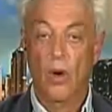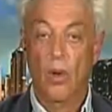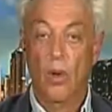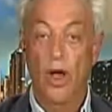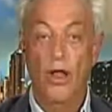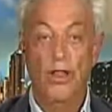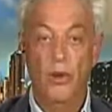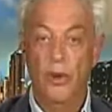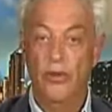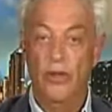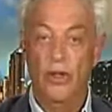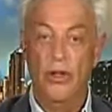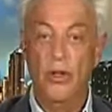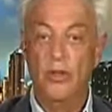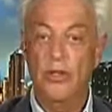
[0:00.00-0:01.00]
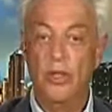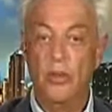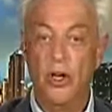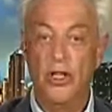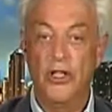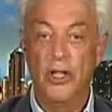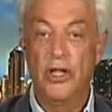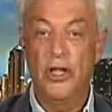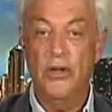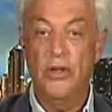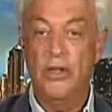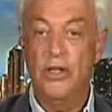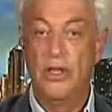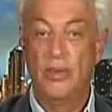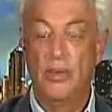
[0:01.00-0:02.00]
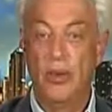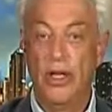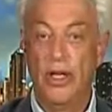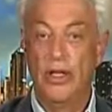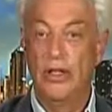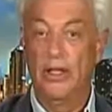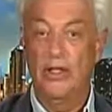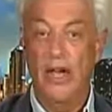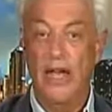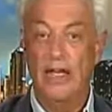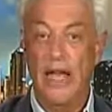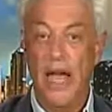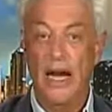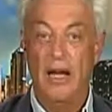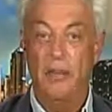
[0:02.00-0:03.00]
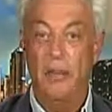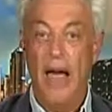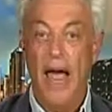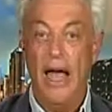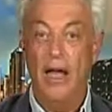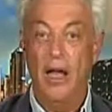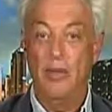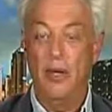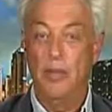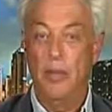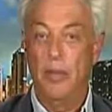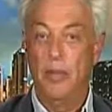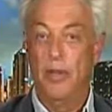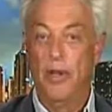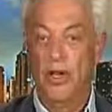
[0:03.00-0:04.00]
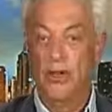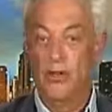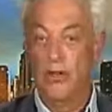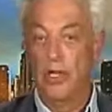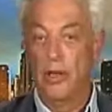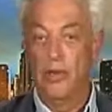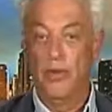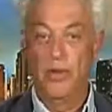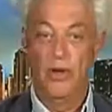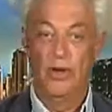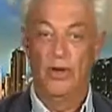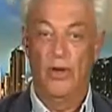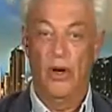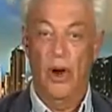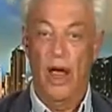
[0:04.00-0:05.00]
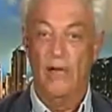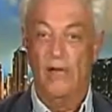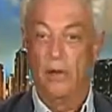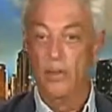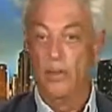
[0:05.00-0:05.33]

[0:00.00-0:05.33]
Well, there was a huge commercial interest in bringing the Titanic back. I mean, people had dreamed of, having